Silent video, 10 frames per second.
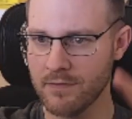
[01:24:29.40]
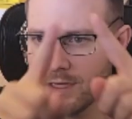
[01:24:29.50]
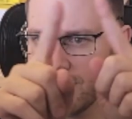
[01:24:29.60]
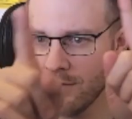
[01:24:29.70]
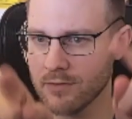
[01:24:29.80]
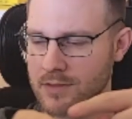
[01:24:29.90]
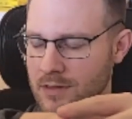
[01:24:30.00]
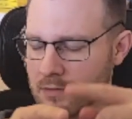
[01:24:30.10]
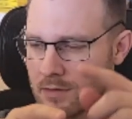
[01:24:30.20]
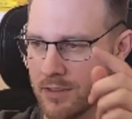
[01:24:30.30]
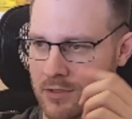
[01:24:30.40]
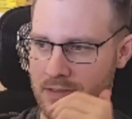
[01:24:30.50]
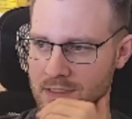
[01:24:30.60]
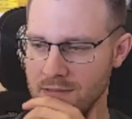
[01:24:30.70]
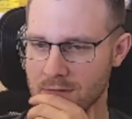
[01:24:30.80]
those
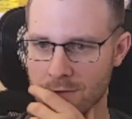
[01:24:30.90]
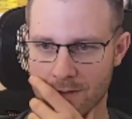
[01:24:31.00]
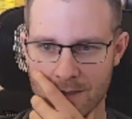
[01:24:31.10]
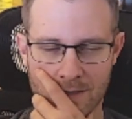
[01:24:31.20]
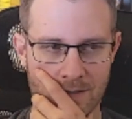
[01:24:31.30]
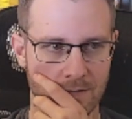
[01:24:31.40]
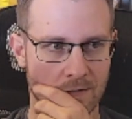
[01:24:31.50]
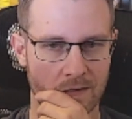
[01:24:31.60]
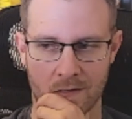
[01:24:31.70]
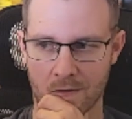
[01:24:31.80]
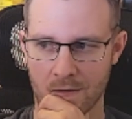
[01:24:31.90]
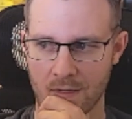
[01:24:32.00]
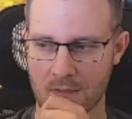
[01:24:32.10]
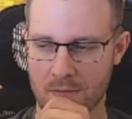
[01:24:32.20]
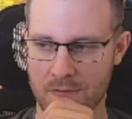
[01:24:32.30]
360 degree
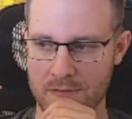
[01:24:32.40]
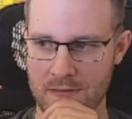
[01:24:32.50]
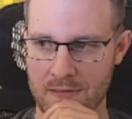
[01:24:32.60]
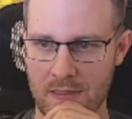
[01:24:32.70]
angles,